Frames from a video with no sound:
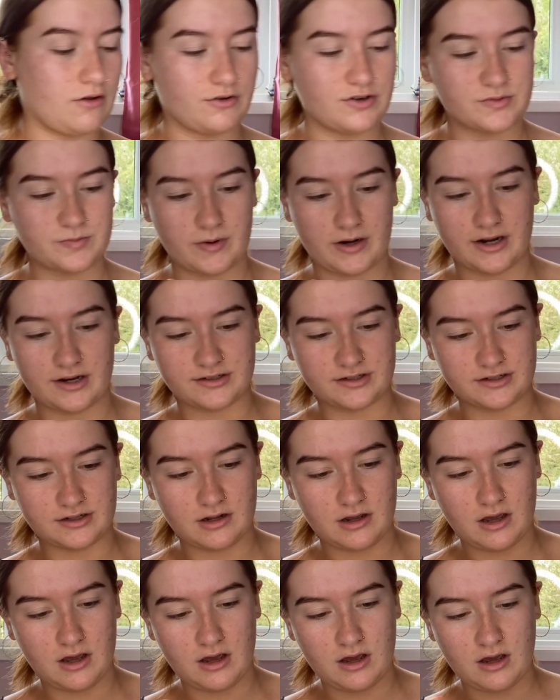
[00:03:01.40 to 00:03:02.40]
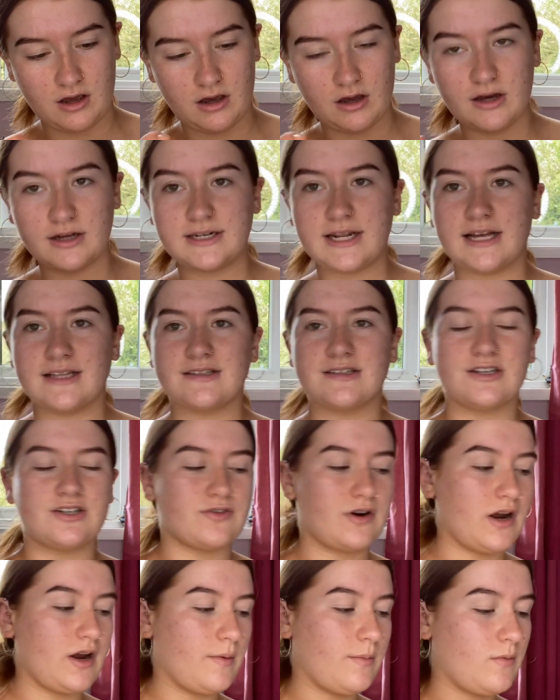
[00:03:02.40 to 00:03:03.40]
spray because it tends to
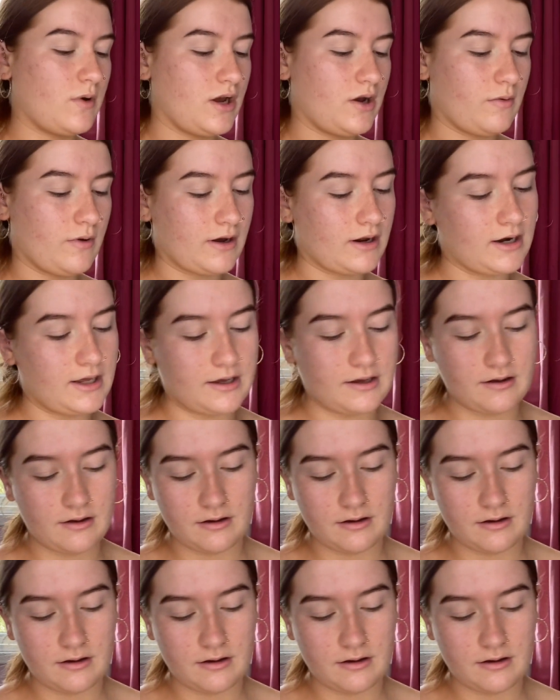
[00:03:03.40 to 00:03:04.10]
dry up quite quickly.